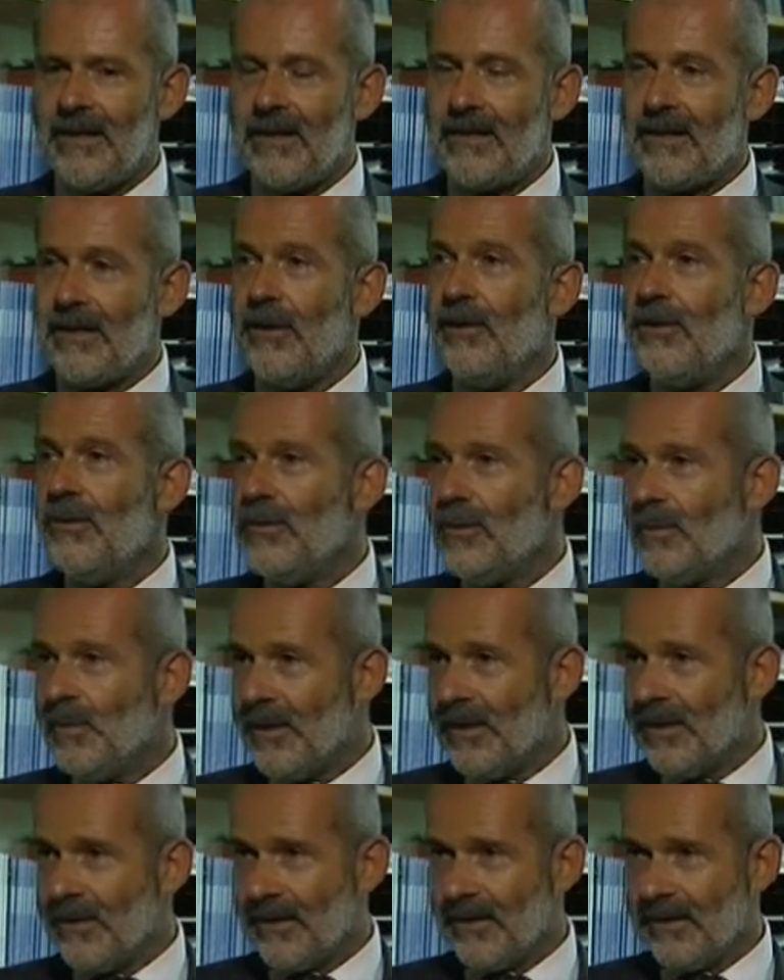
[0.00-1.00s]
There's a
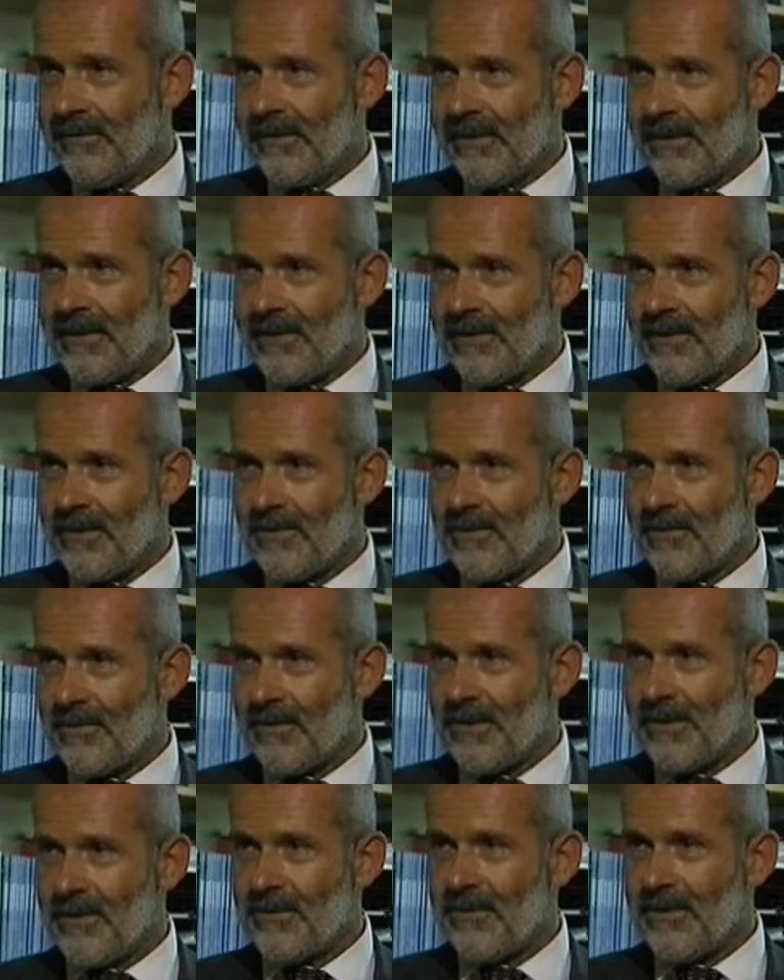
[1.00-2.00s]
huge burden of these
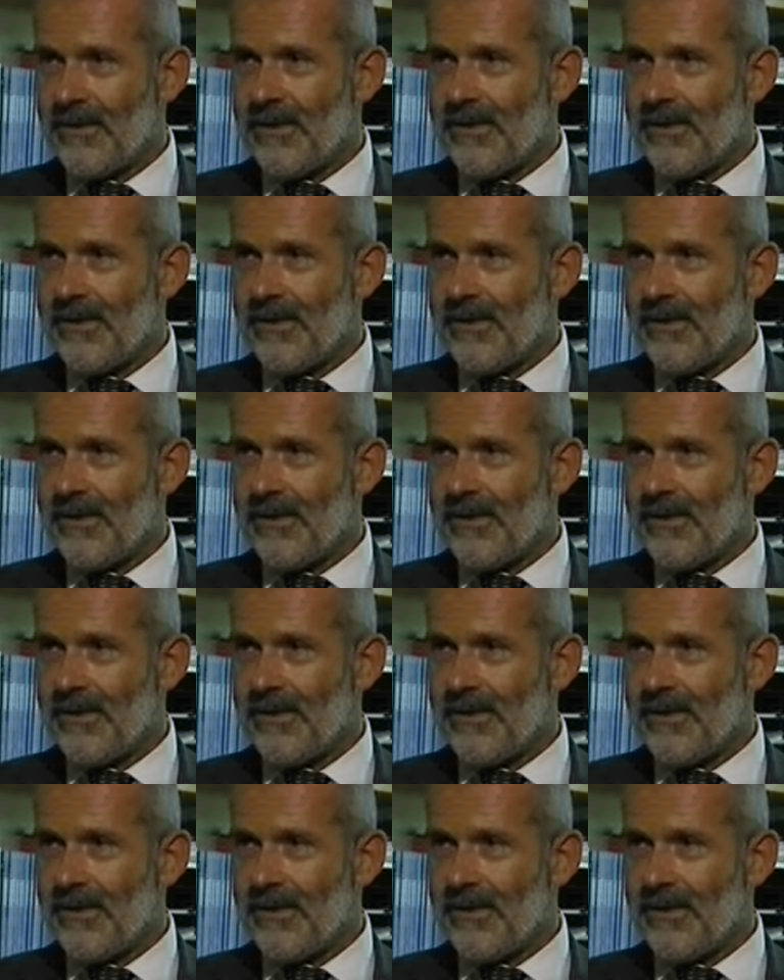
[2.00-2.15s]
disorders.